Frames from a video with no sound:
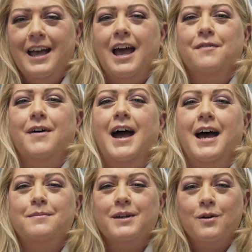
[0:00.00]
if I
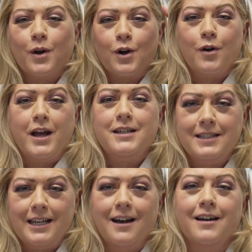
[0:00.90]
hadn't been going
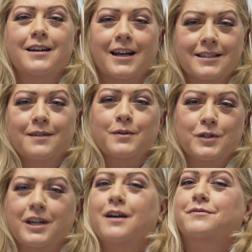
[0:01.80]
crazy on Next Level
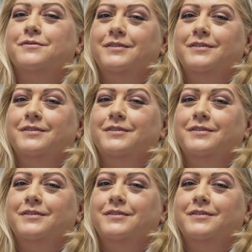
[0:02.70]
Chef.